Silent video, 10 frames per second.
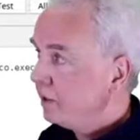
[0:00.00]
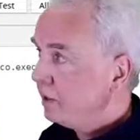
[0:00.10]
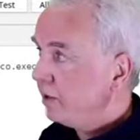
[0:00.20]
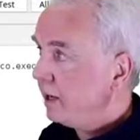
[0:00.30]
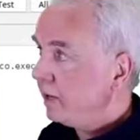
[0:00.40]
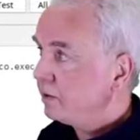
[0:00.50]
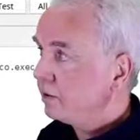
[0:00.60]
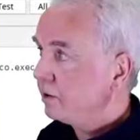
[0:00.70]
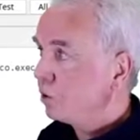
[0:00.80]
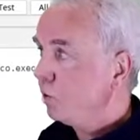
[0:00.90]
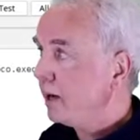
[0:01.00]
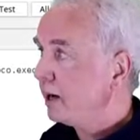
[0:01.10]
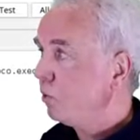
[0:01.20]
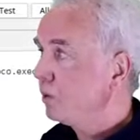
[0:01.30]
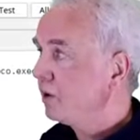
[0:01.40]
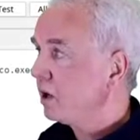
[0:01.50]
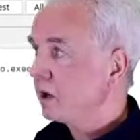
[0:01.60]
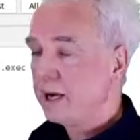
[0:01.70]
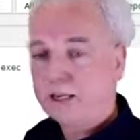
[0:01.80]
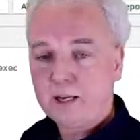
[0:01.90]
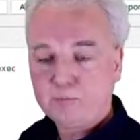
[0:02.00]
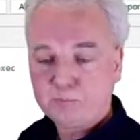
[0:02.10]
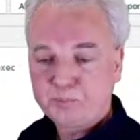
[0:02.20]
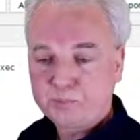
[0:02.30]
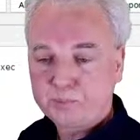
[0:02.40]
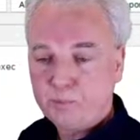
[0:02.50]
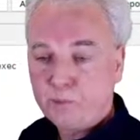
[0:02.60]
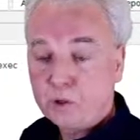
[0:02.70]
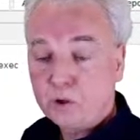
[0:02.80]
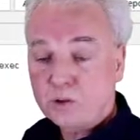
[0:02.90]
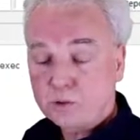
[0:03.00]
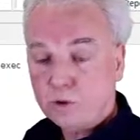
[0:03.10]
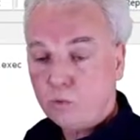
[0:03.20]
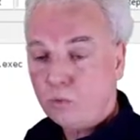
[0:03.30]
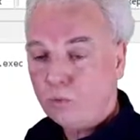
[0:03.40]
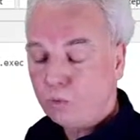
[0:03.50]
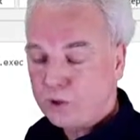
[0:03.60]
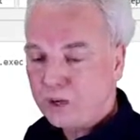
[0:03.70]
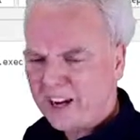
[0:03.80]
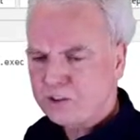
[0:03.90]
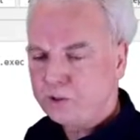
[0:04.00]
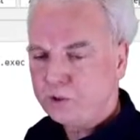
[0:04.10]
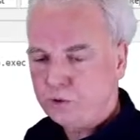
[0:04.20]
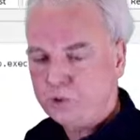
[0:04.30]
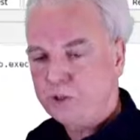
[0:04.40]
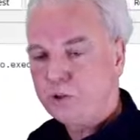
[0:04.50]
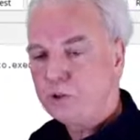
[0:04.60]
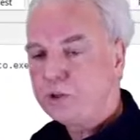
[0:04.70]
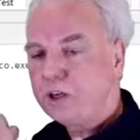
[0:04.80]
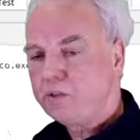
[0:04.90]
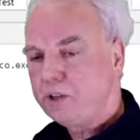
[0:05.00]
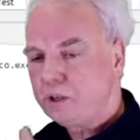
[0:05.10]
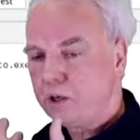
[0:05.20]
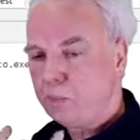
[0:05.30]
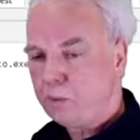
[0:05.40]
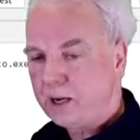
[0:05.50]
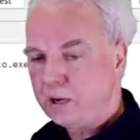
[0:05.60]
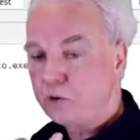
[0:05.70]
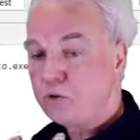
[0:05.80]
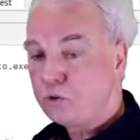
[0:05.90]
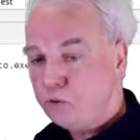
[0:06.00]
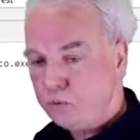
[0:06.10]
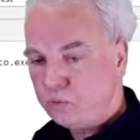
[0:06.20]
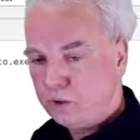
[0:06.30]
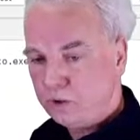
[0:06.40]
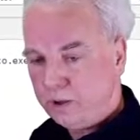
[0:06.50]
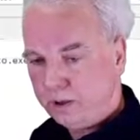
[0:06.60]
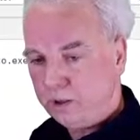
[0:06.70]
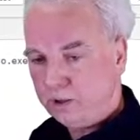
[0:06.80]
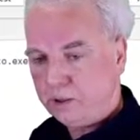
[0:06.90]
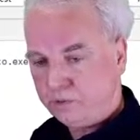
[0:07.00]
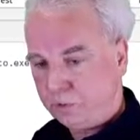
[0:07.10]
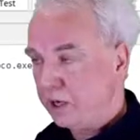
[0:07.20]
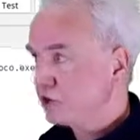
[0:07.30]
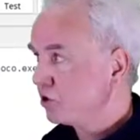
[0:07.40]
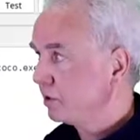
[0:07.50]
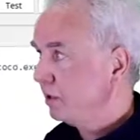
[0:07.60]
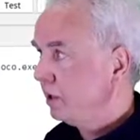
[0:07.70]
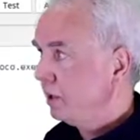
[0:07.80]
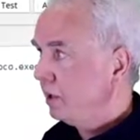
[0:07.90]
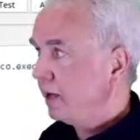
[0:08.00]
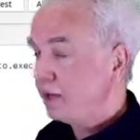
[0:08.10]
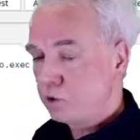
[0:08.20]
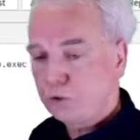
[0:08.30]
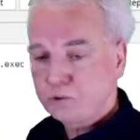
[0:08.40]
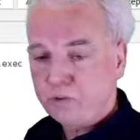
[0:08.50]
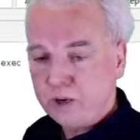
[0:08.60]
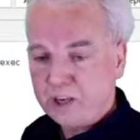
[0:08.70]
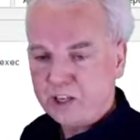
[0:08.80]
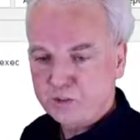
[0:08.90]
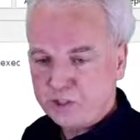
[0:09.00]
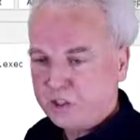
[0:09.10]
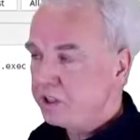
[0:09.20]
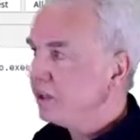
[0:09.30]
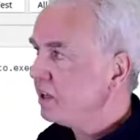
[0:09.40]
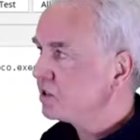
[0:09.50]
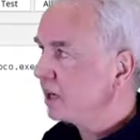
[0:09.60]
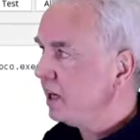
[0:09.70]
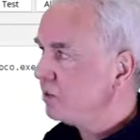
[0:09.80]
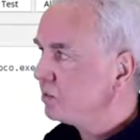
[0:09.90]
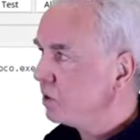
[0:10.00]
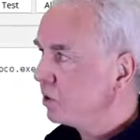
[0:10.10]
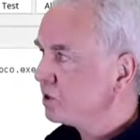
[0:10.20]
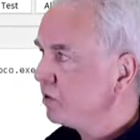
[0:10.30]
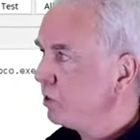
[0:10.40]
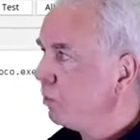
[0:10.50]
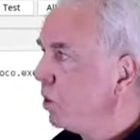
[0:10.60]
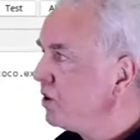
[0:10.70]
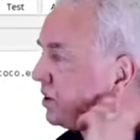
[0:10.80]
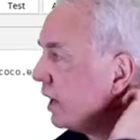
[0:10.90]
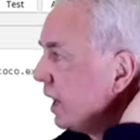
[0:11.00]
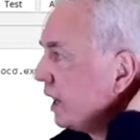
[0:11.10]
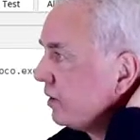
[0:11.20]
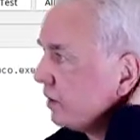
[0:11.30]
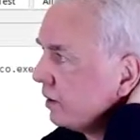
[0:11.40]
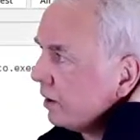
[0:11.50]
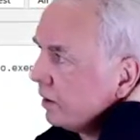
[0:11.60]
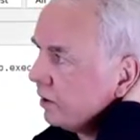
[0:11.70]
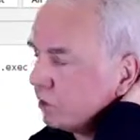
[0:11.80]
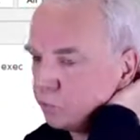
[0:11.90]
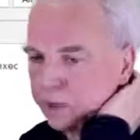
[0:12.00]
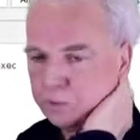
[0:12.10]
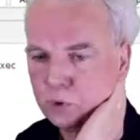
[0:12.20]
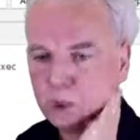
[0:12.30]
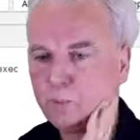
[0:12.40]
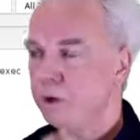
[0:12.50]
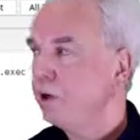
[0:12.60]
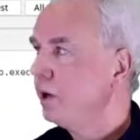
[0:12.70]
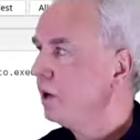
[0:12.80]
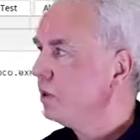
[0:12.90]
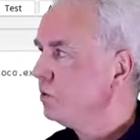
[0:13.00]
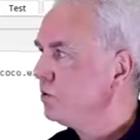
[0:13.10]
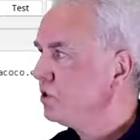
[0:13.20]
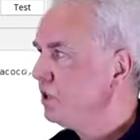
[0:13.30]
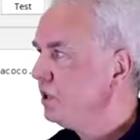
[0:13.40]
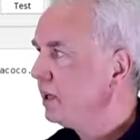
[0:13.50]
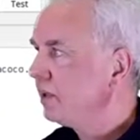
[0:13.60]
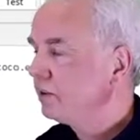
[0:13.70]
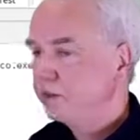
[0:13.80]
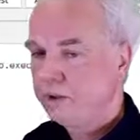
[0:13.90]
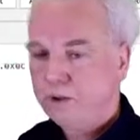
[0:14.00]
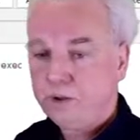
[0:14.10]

that the compiler will not like that, because what you're actually doing, you're giving the compiler too little information. And it's also very explicit in this case, because if you point at uh, the red bulb, you see that uh, the